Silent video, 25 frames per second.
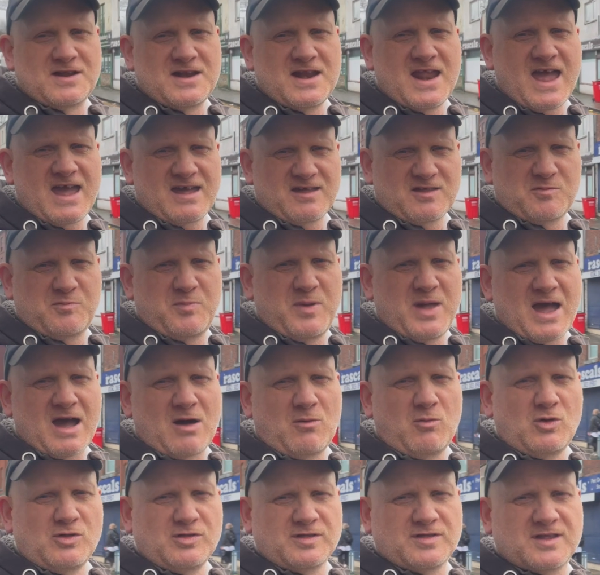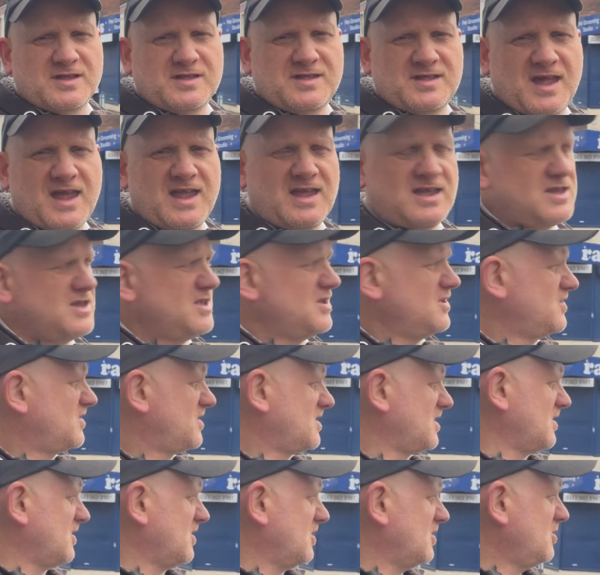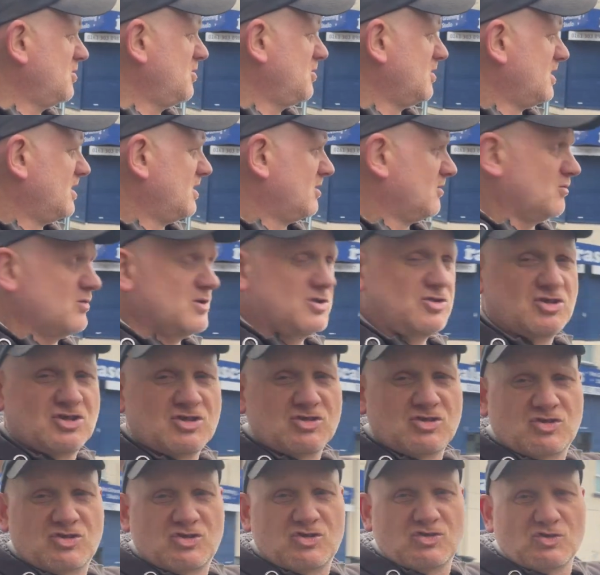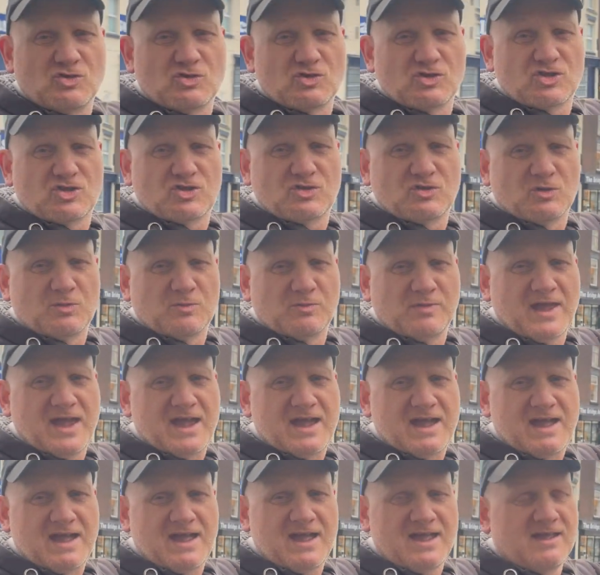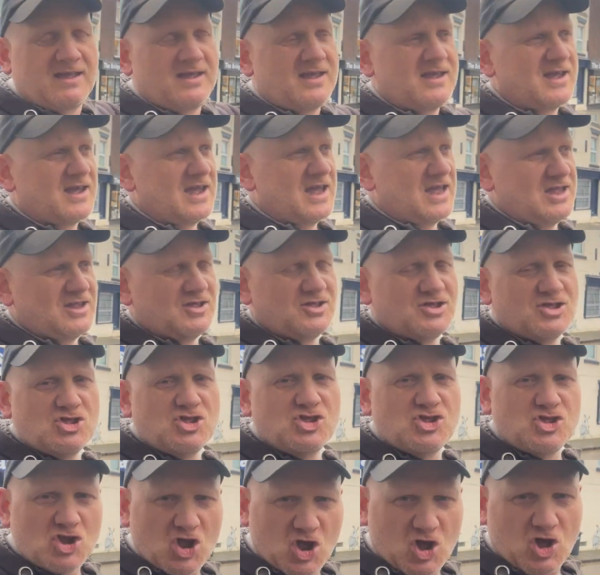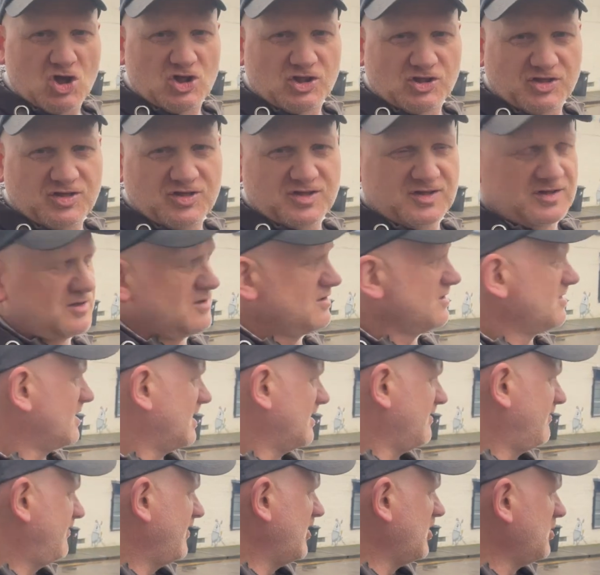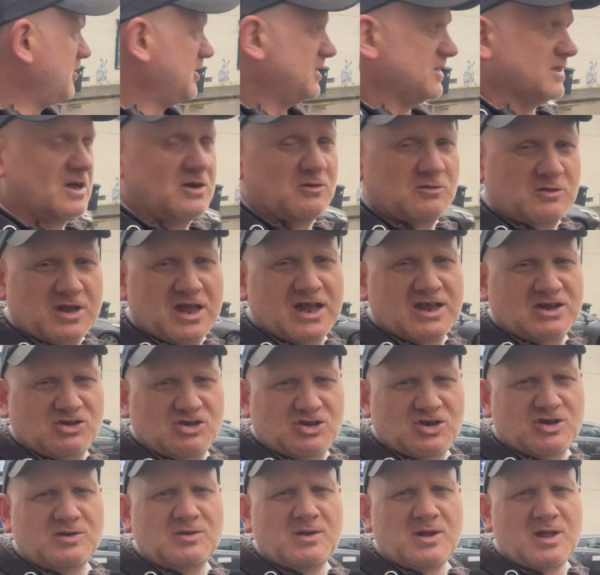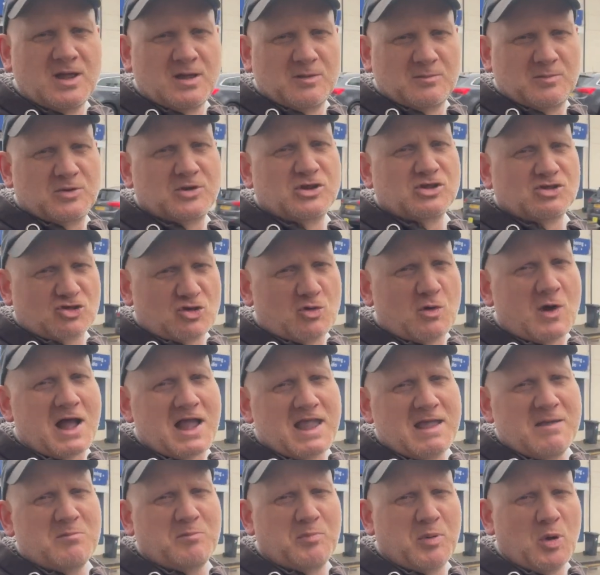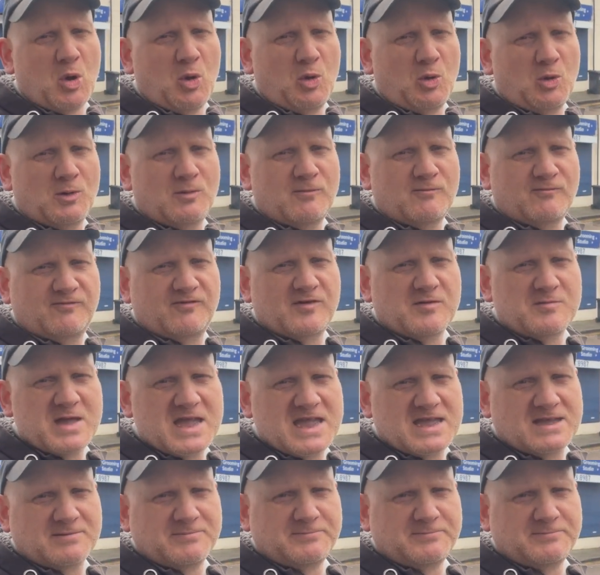next bit I want to take you to, which is just up there, is not a filming location, but it's quite important for me.